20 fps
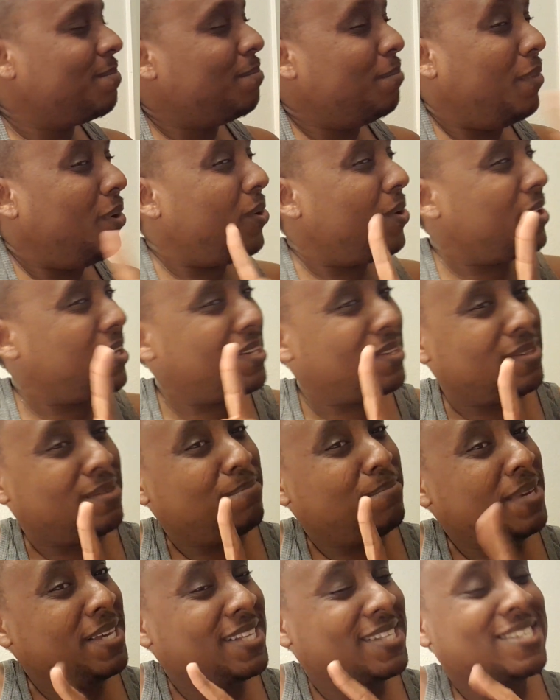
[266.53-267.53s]
More
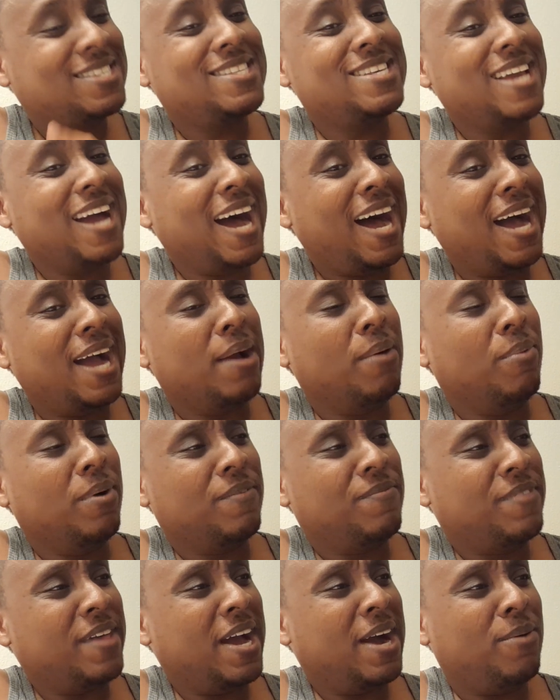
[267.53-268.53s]
than meets the eye
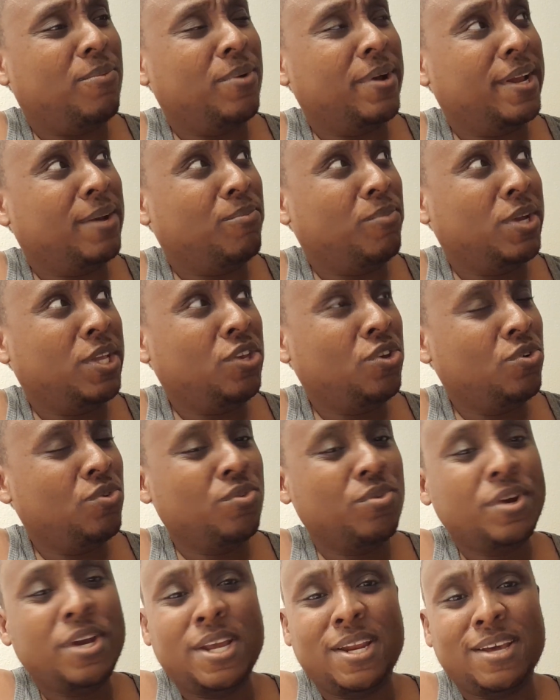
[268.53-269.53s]
with that one. And when you
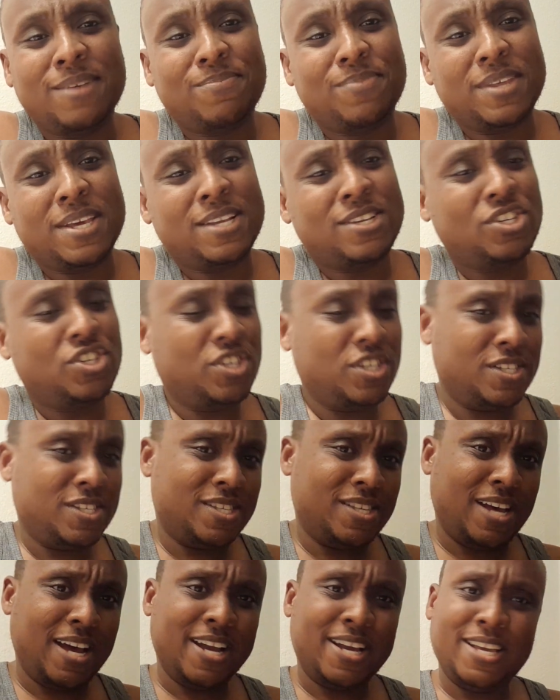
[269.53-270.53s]
read it, it's
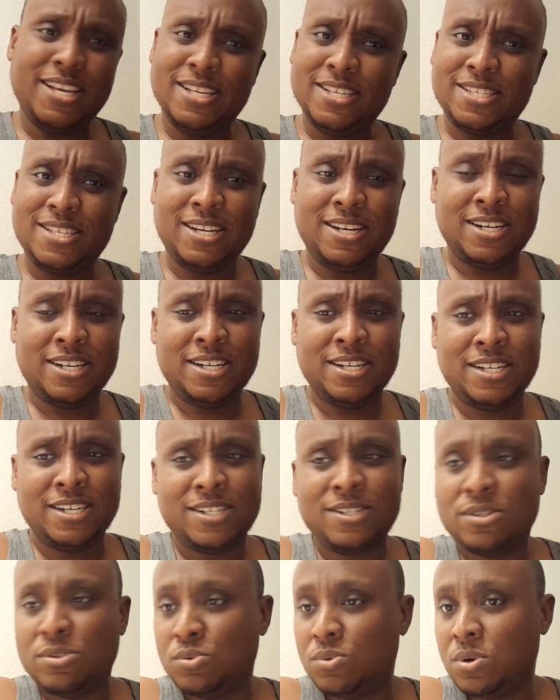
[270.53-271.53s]
just like is
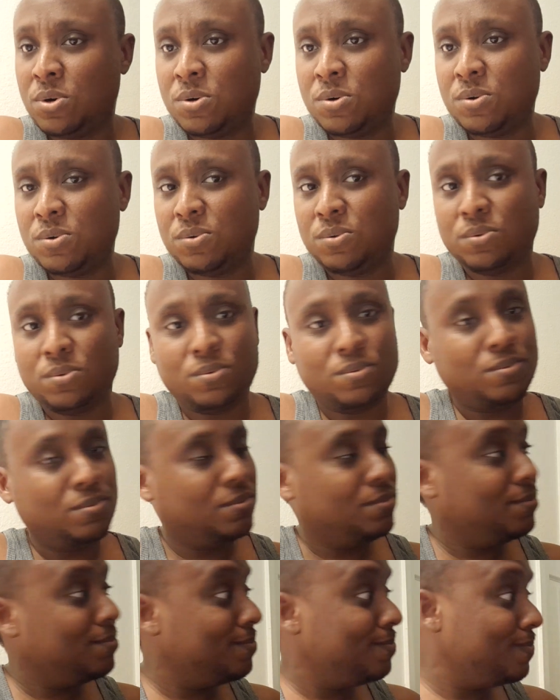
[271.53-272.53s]
a whoo
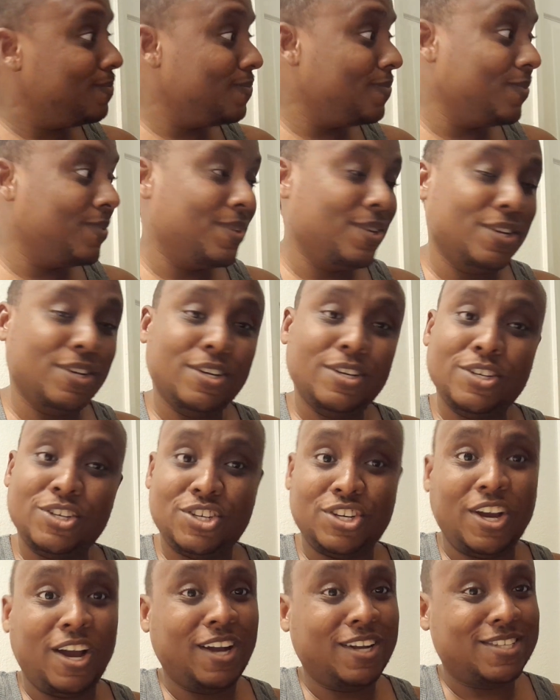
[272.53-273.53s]

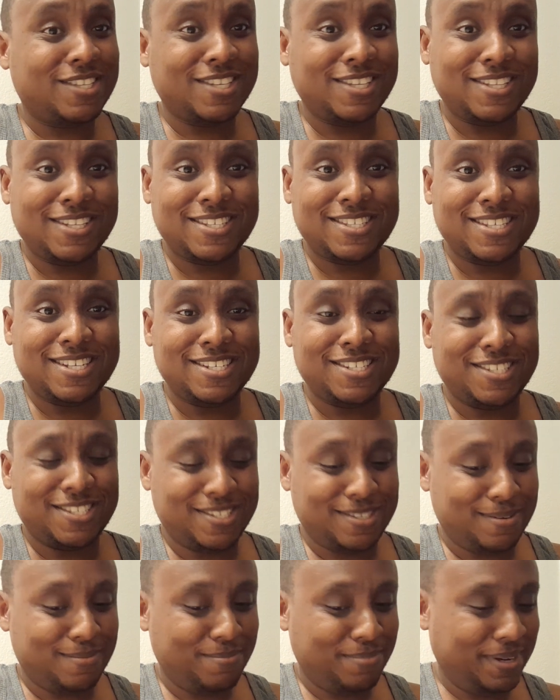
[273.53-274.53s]
shock to the
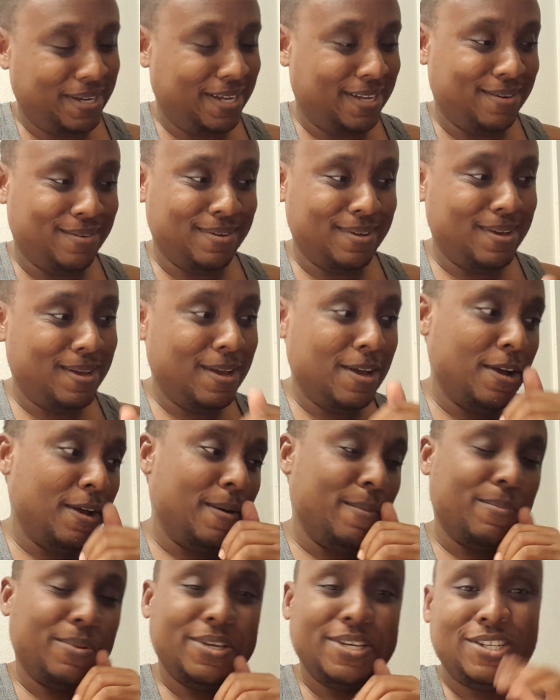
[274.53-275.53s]
system, but
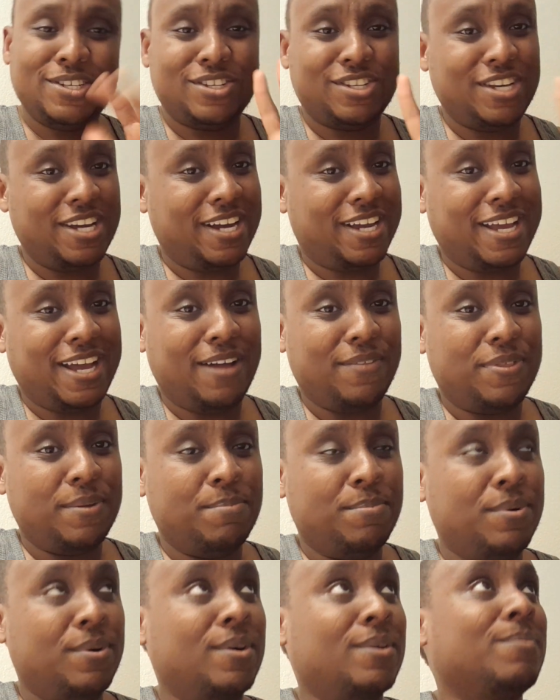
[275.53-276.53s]
please check out the
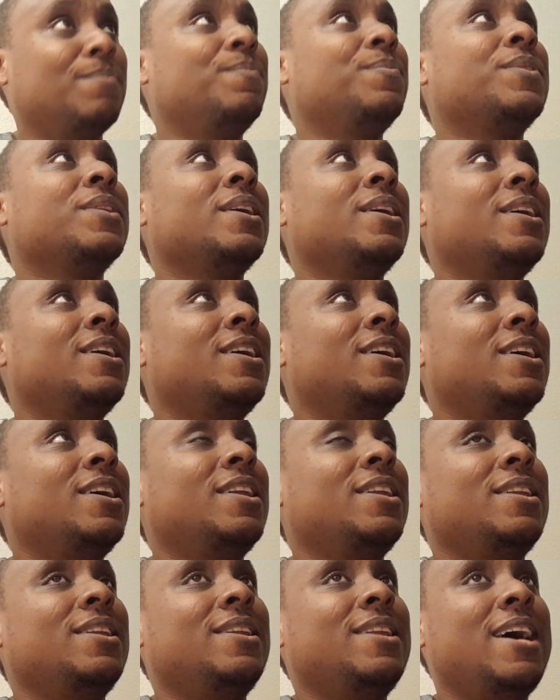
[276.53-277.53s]
book.
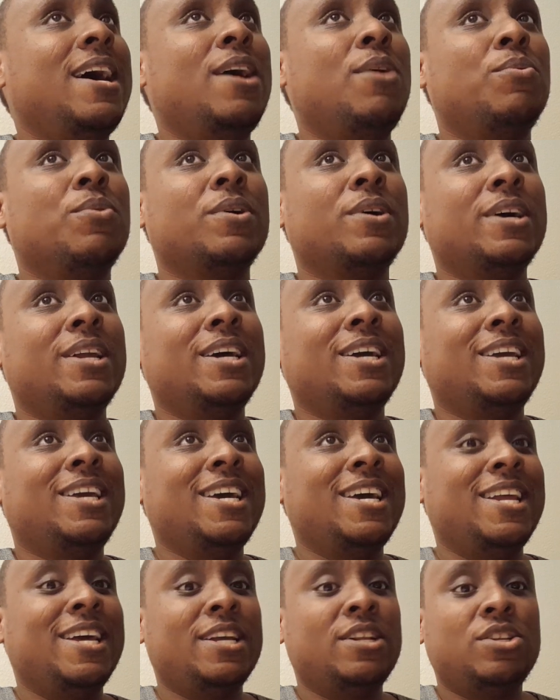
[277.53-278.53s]
Now we're gonna
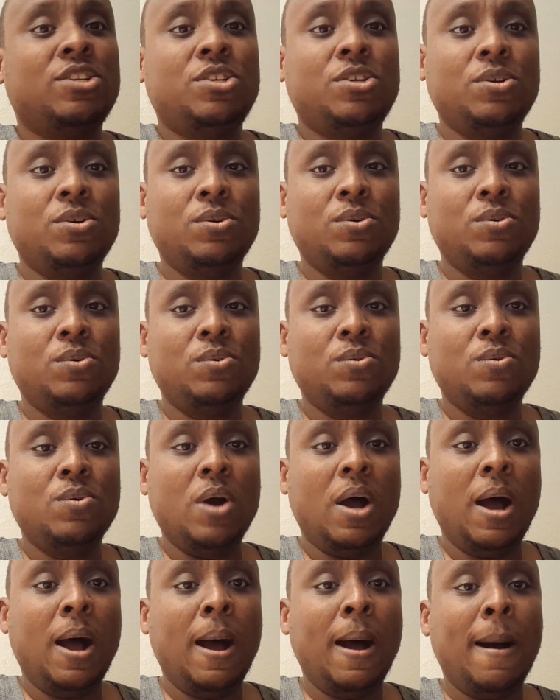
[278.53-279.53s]
get into
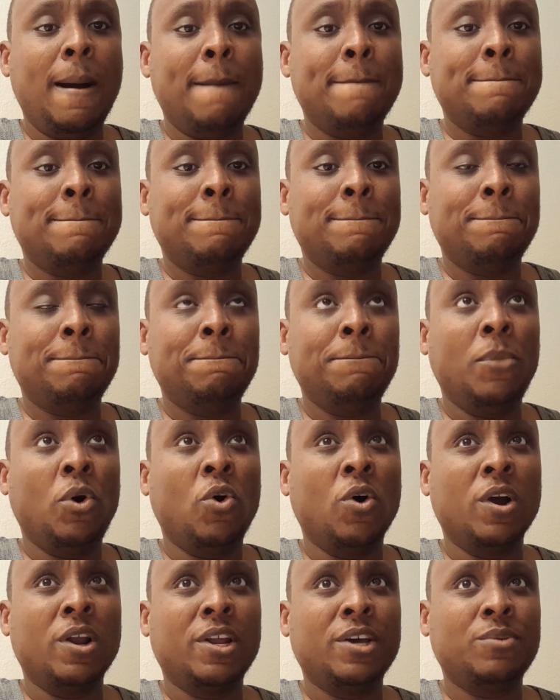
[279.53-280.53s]

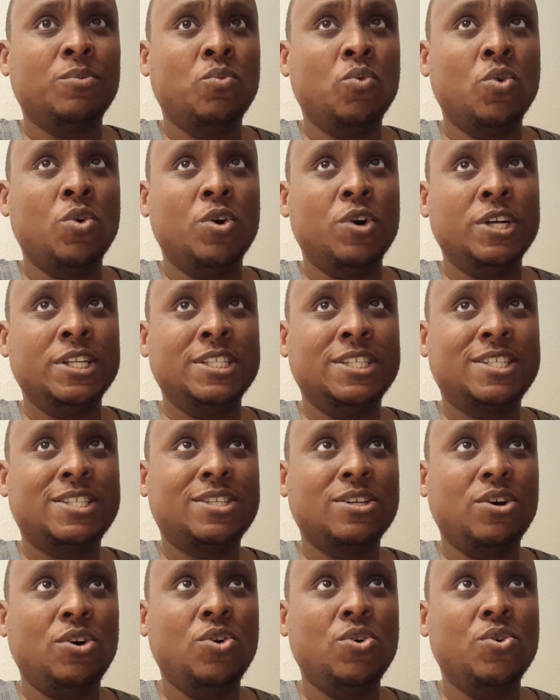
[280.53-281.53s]
Moreland
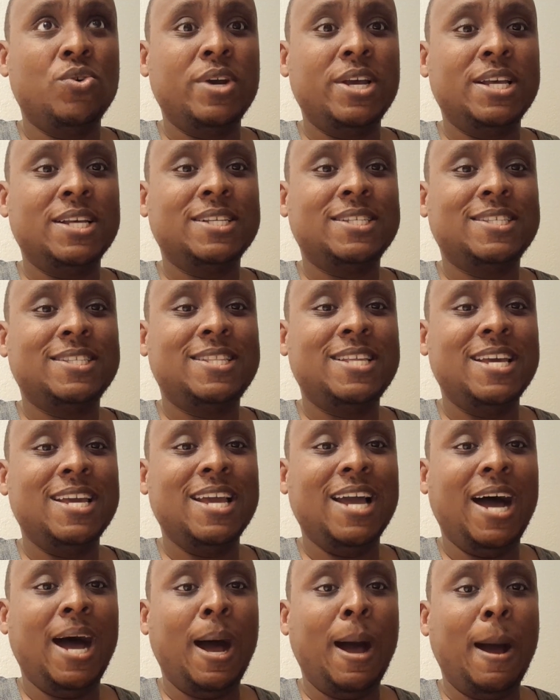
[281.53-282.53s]
Woods, who is the